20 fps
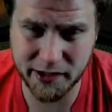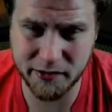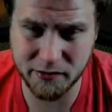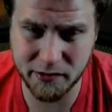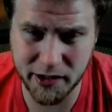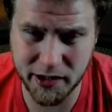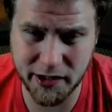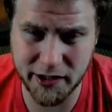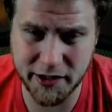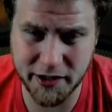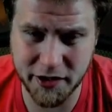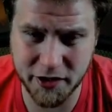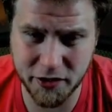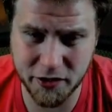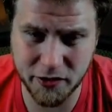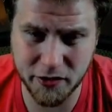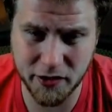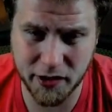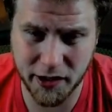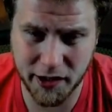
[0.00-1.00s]
really
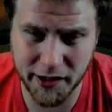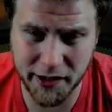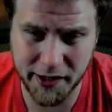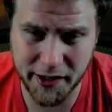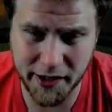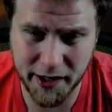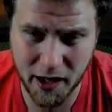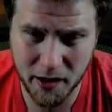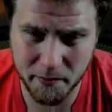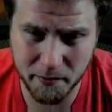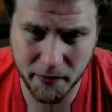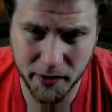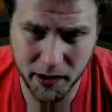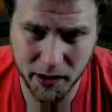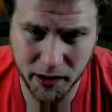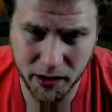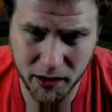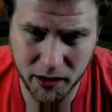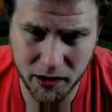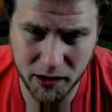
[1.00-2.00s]
do a
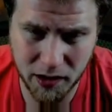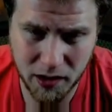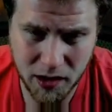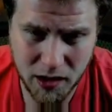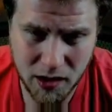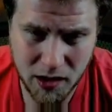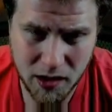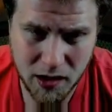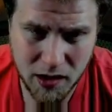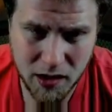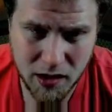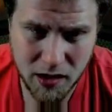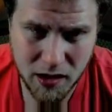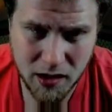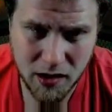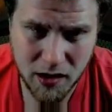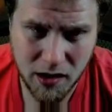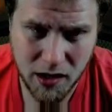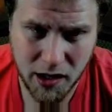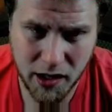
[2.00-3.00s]
number
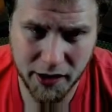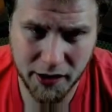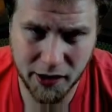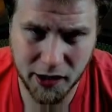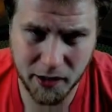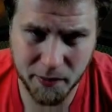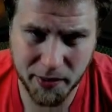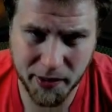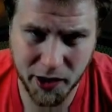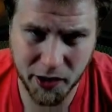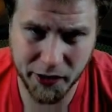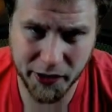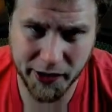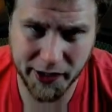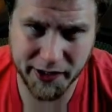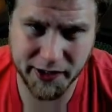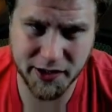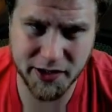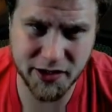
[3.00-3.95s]
on our opponent.